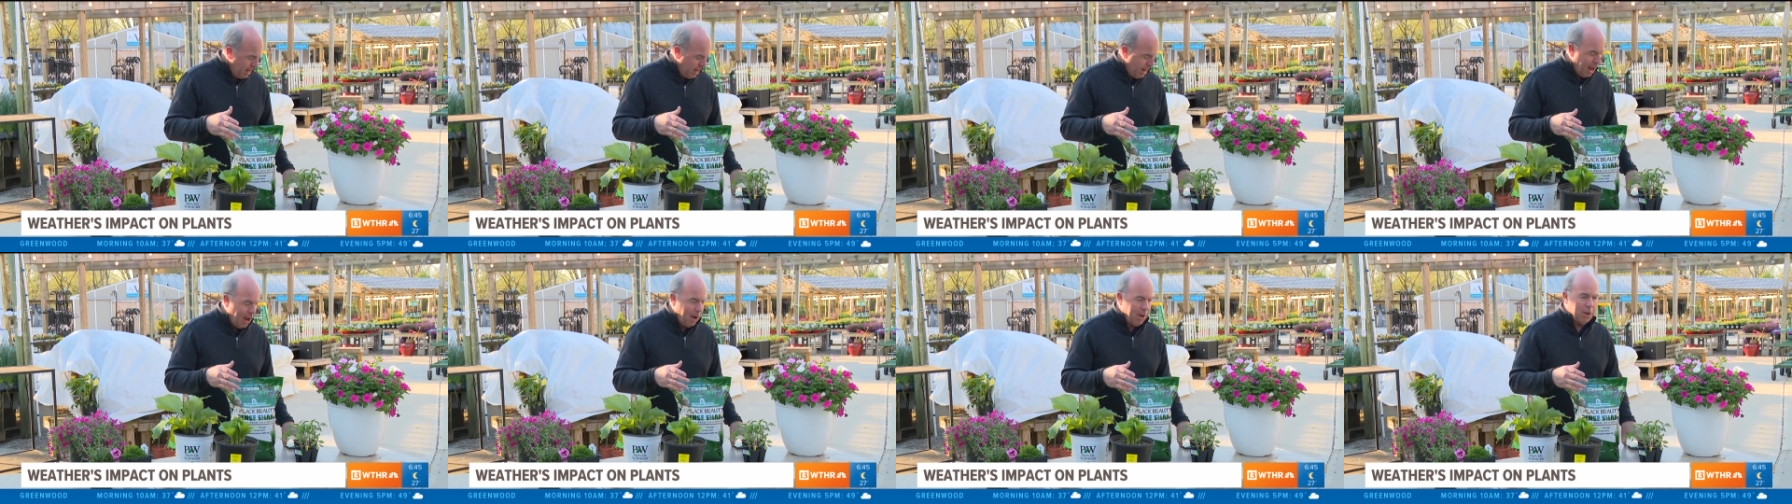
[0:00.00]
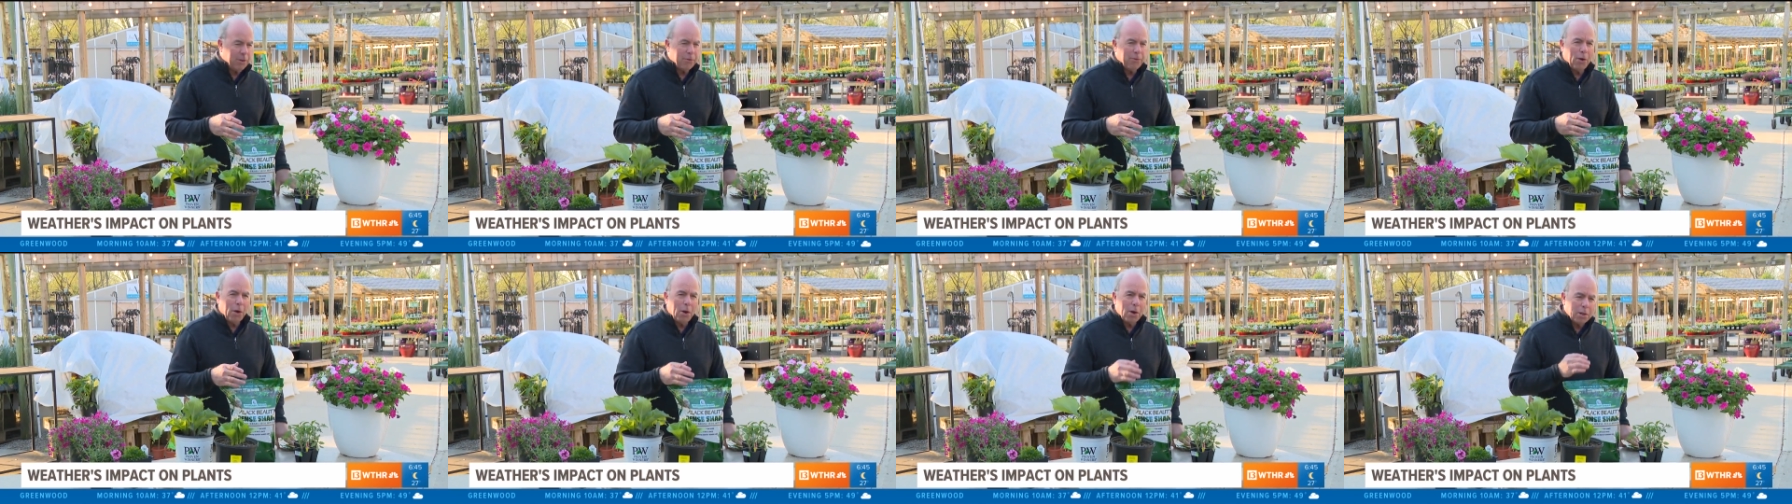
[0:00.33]
Now,
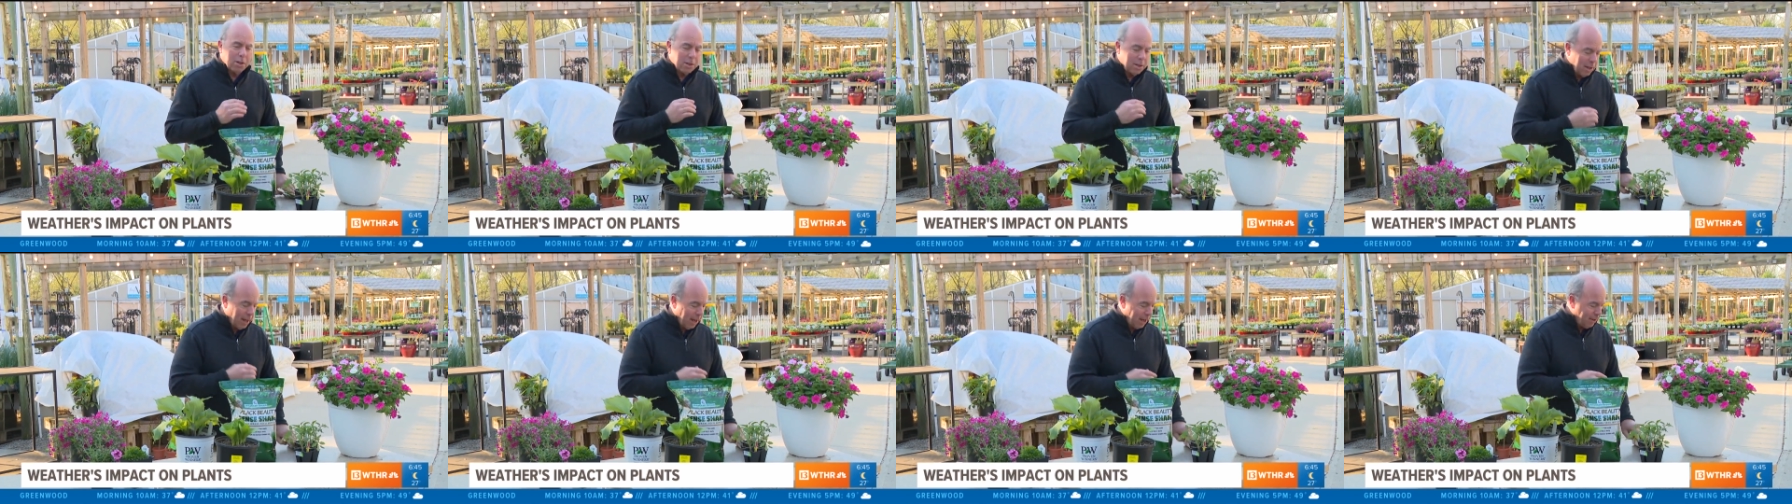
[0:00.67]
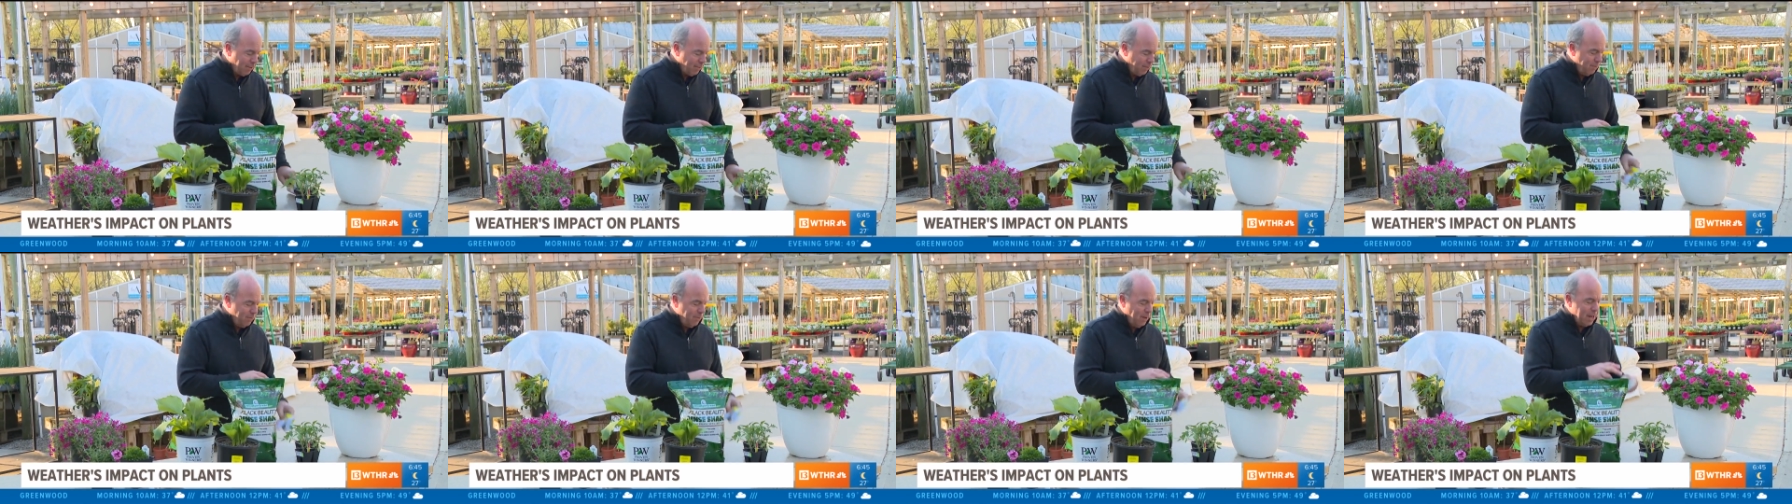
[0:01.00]
as far as like
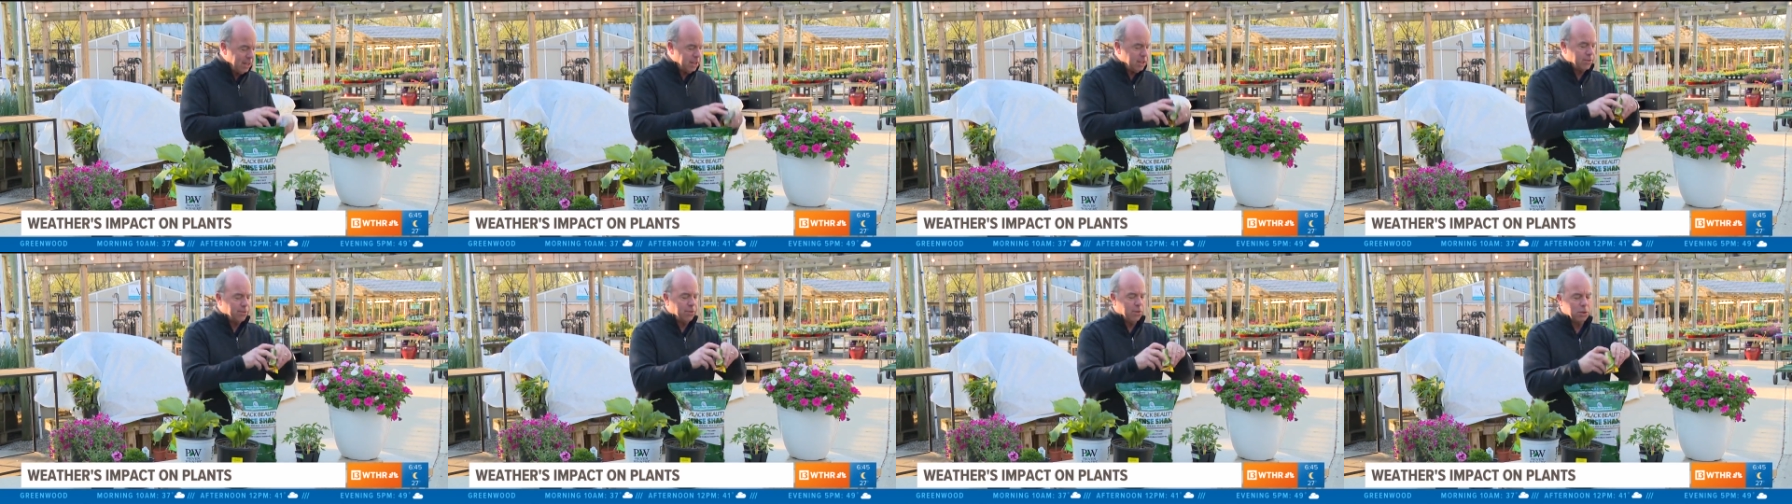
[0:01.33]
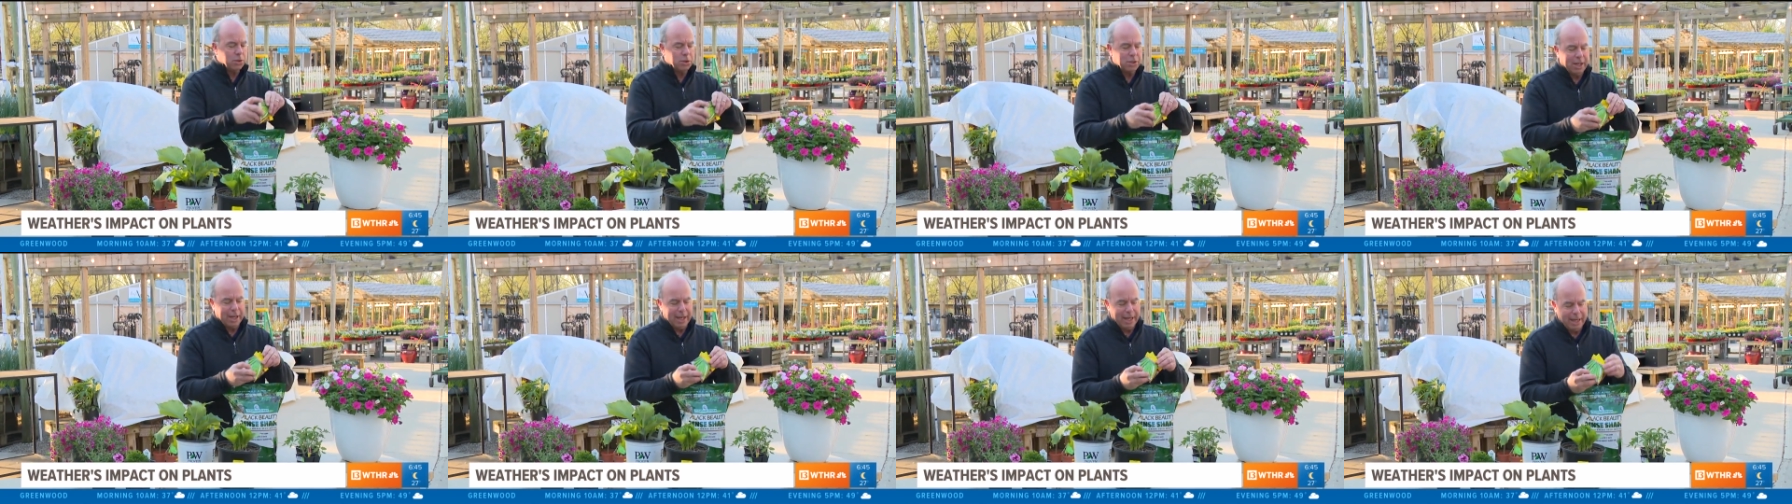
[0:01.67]

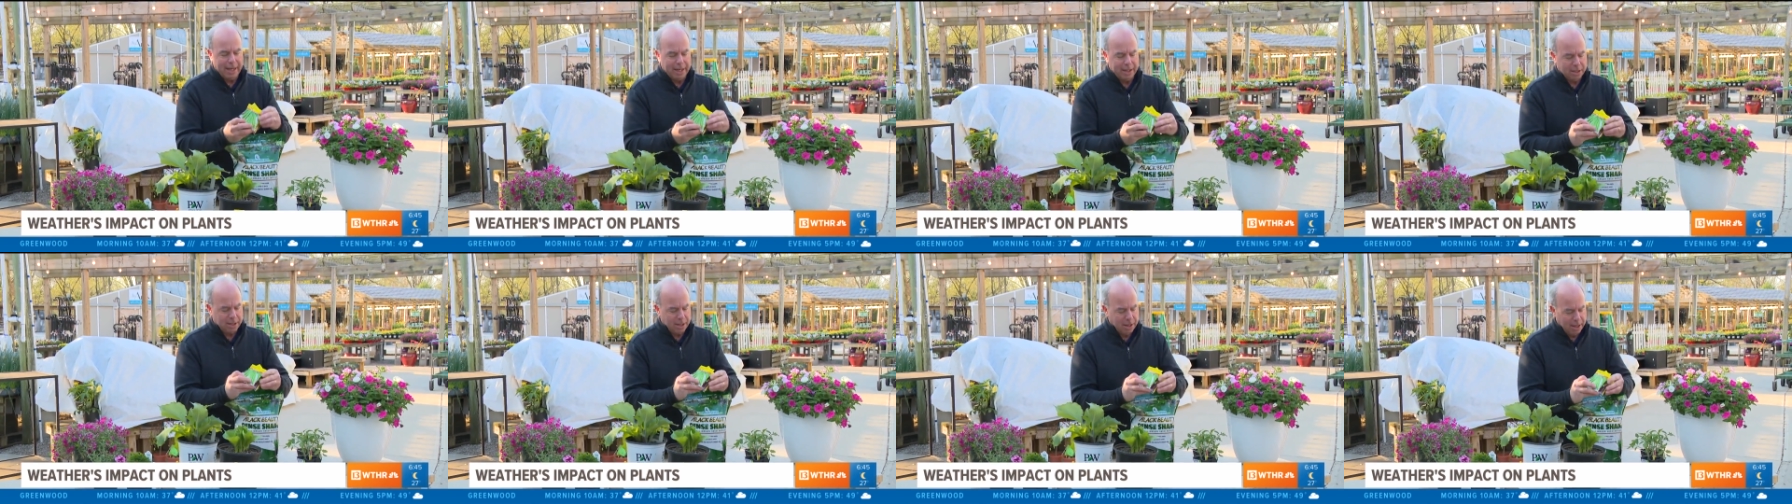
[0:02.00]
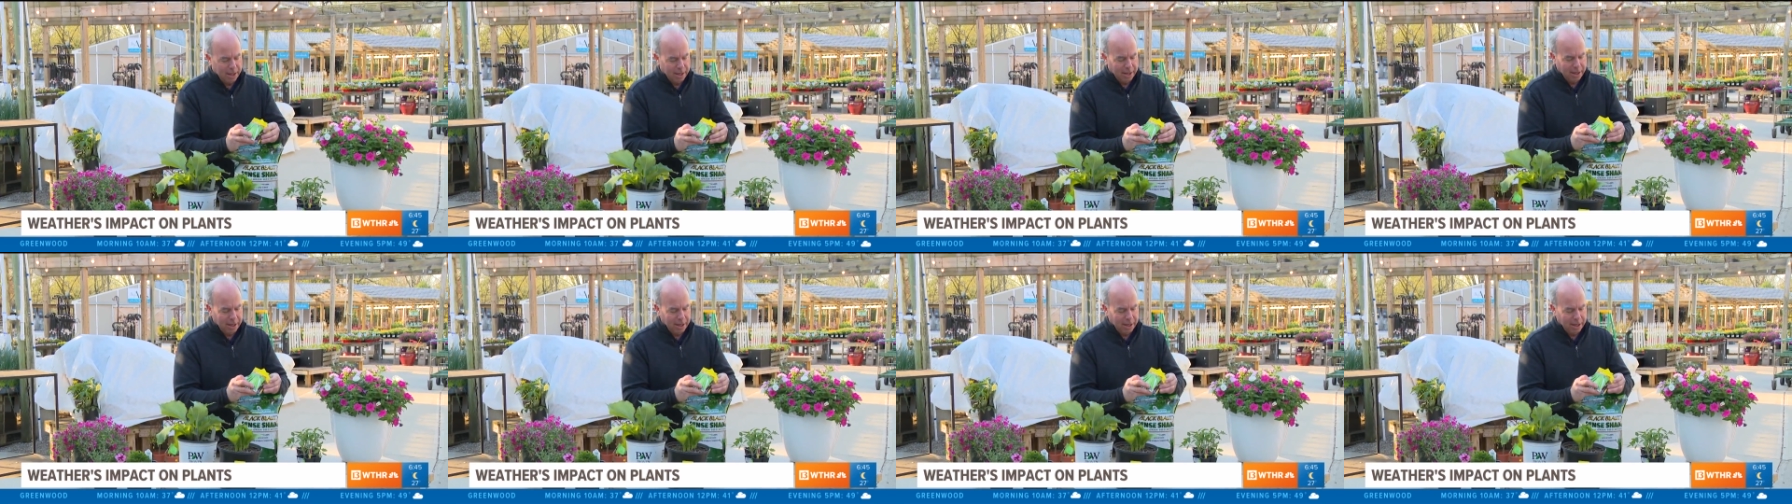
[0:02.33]
vegetable seeds,